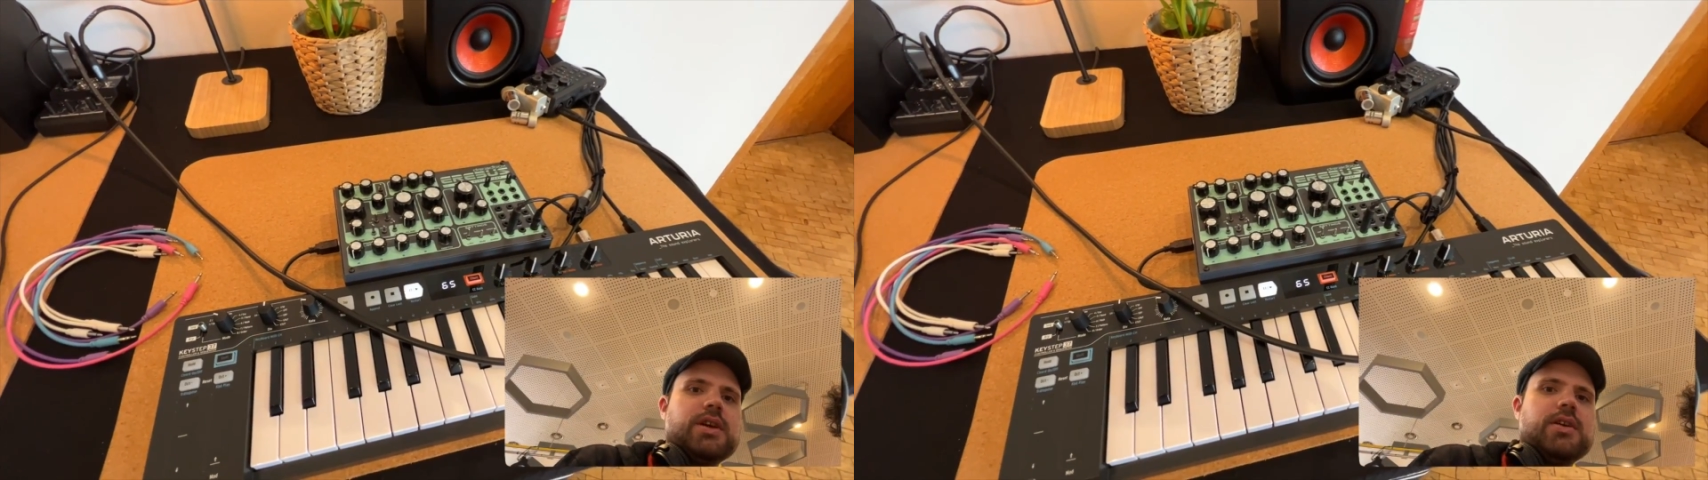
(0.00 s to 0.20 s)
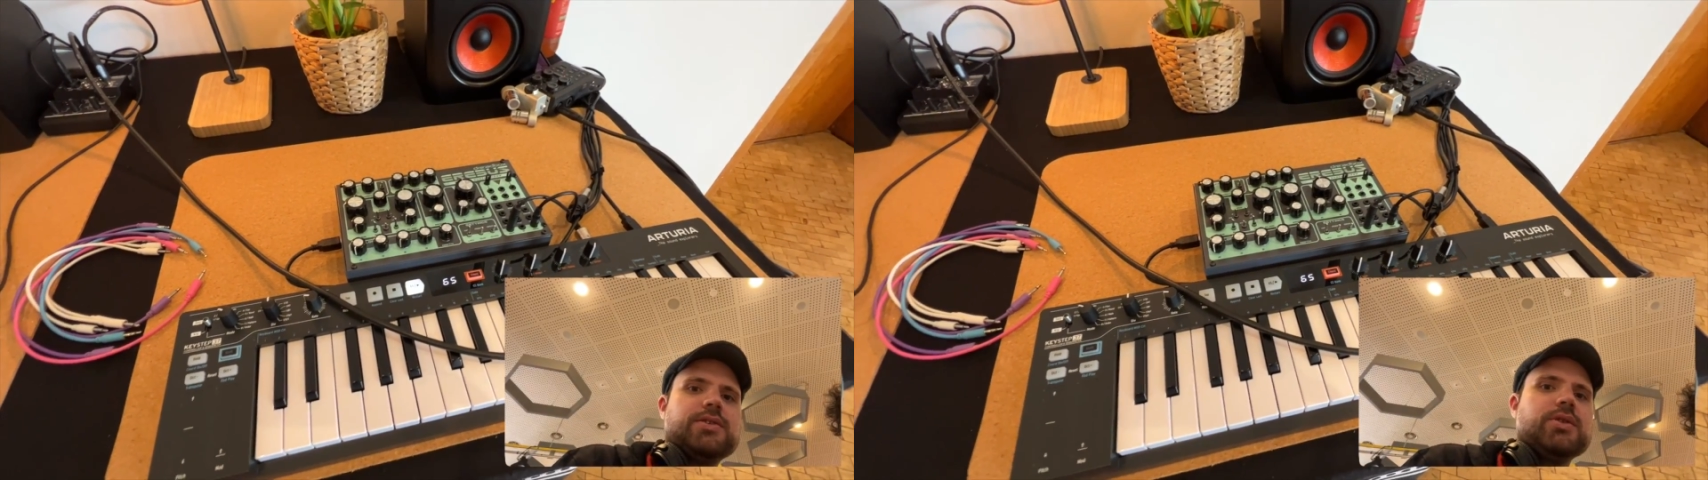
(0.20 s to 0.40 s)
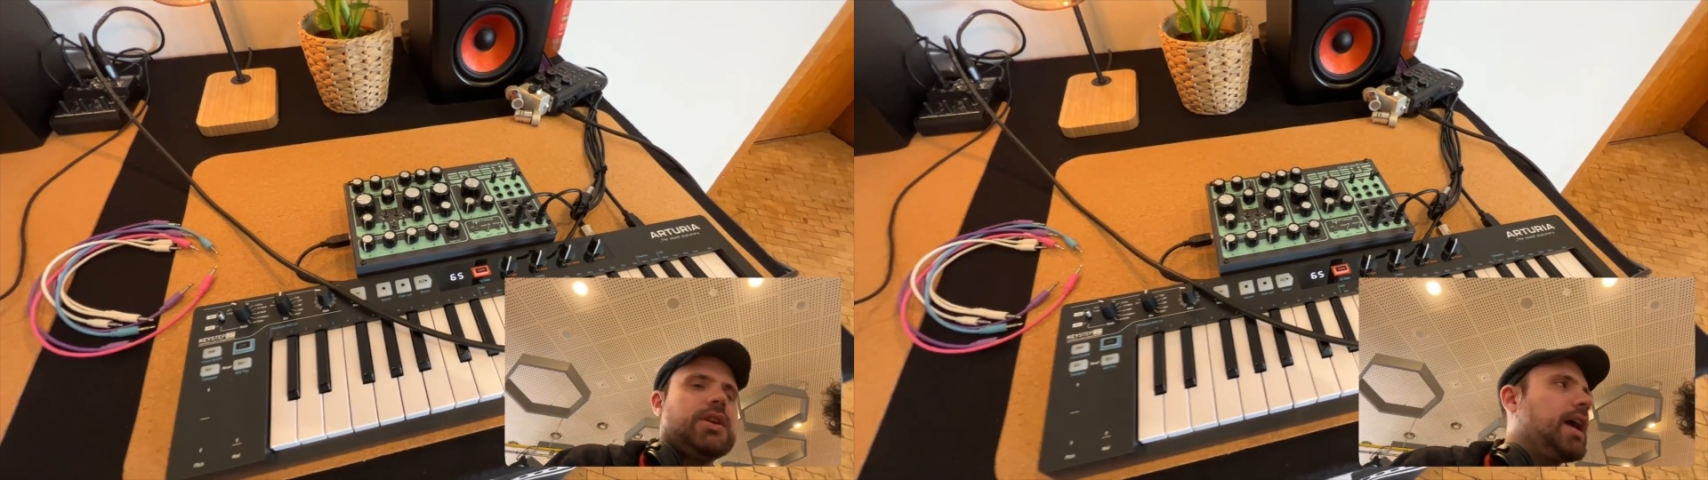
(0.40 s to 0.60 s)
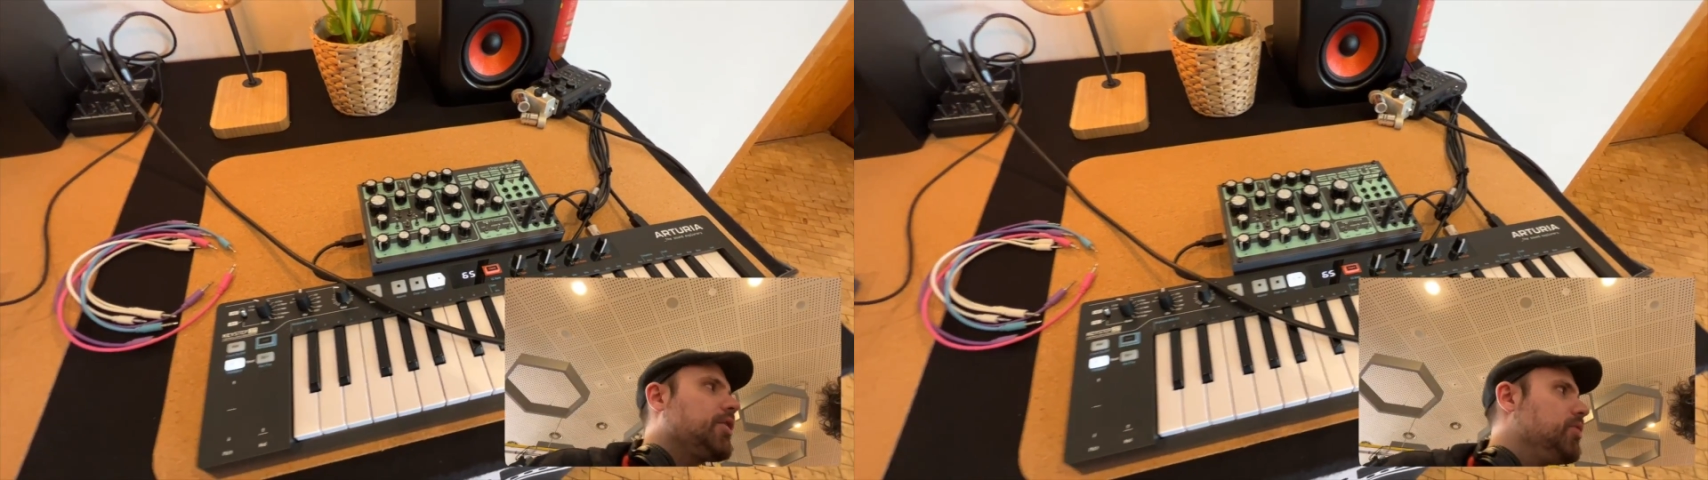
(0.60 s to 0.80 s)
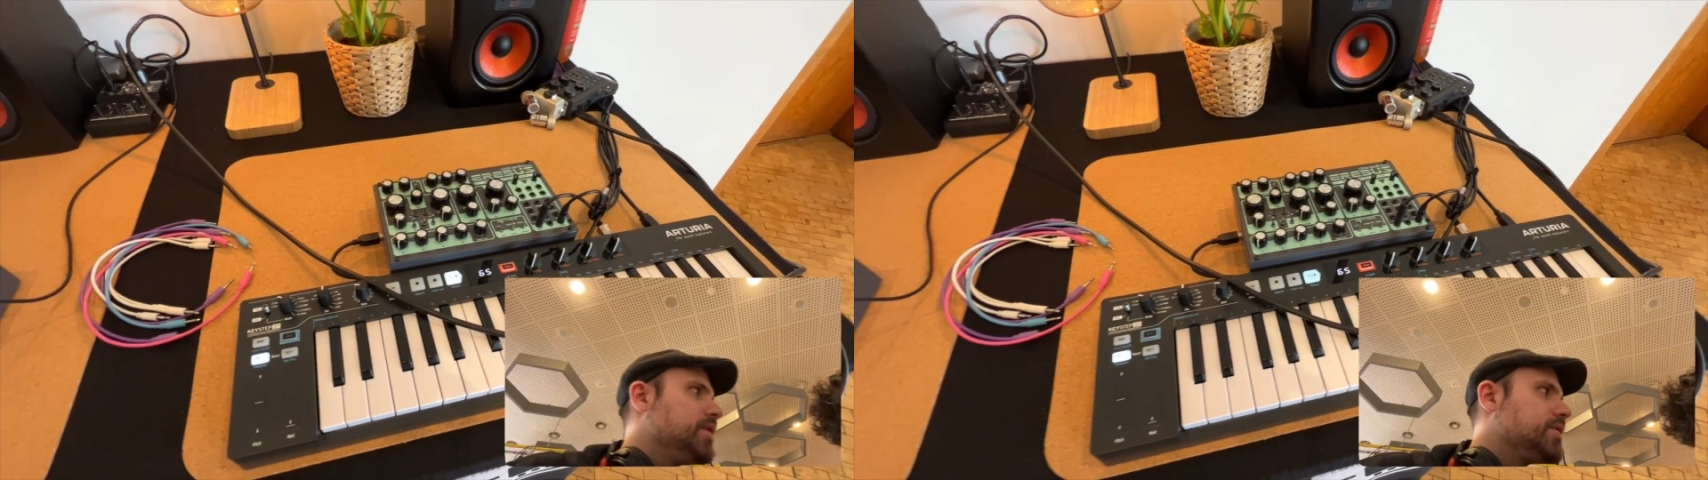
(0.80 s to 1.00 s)
so the
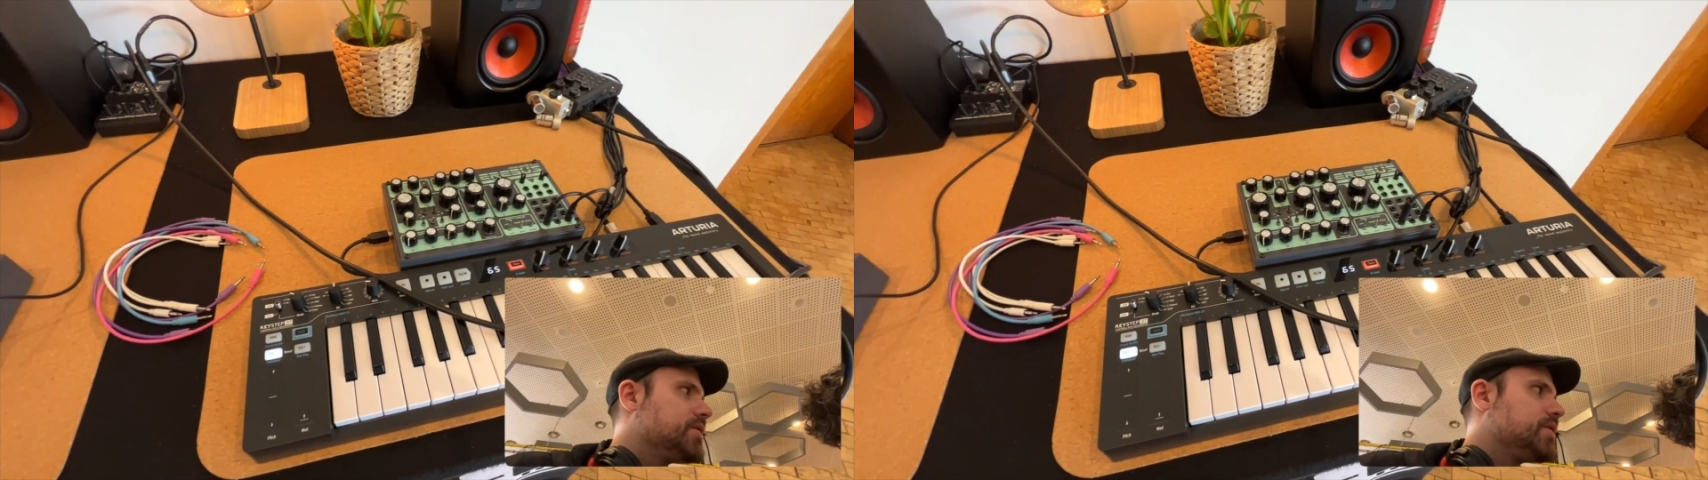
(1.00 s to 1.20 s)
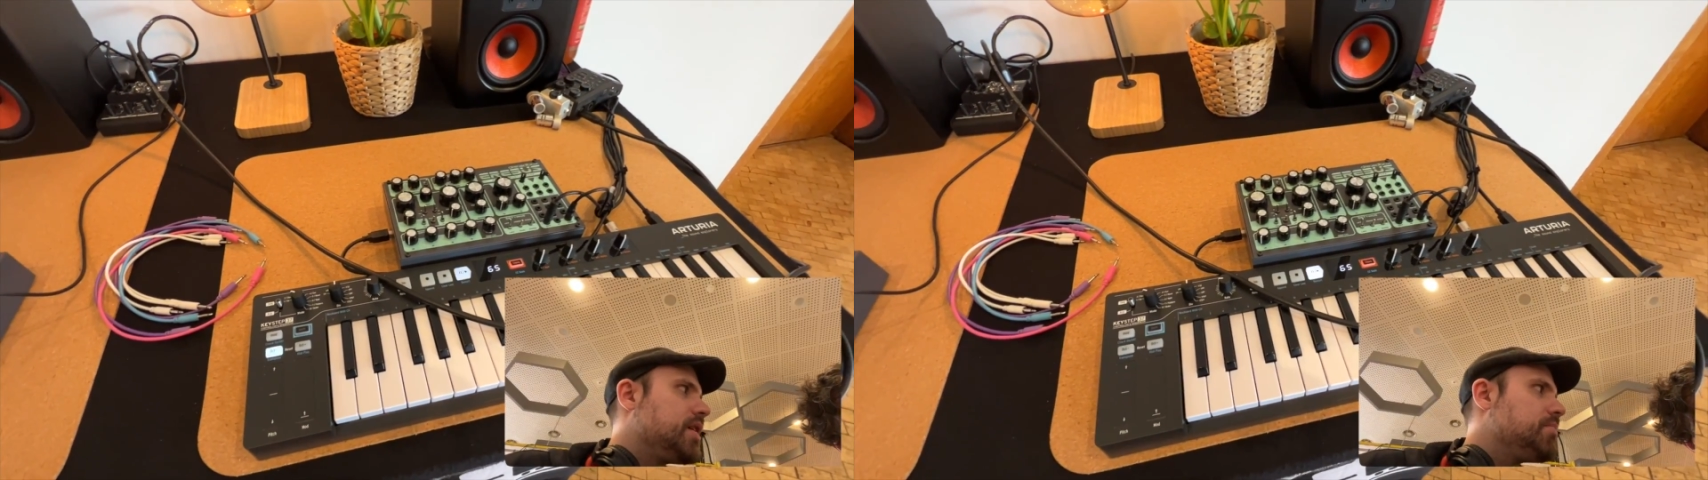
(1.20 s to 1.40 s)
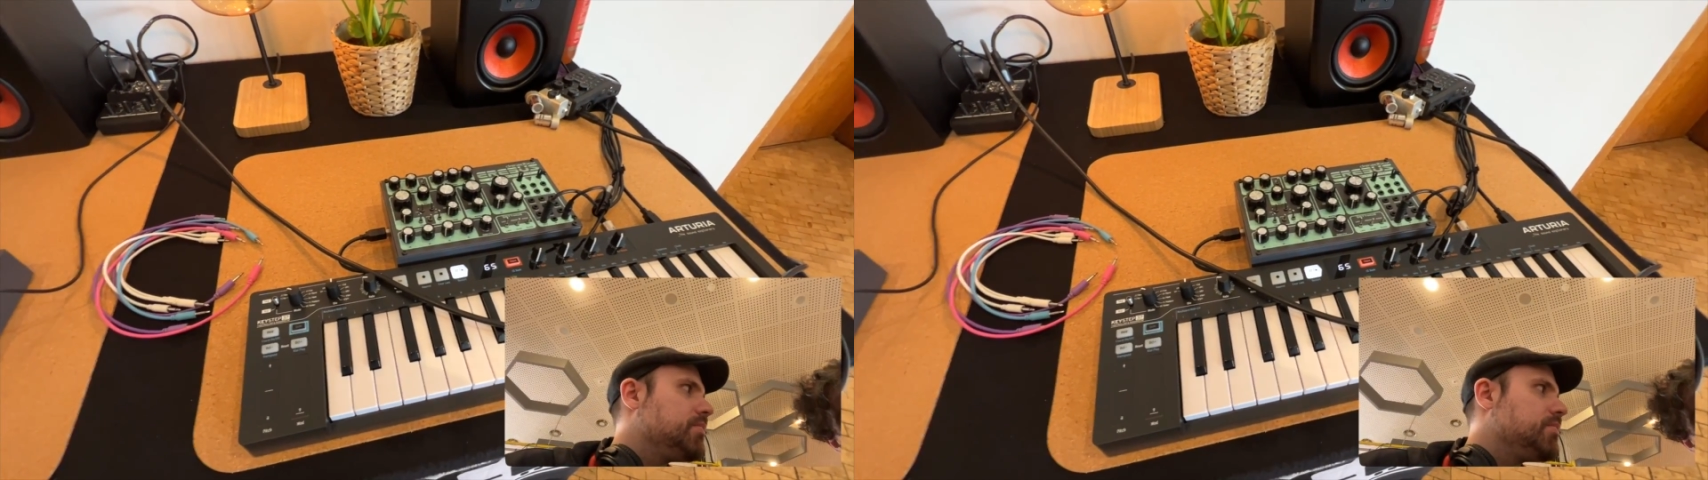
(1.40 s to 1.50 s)
echo is the same.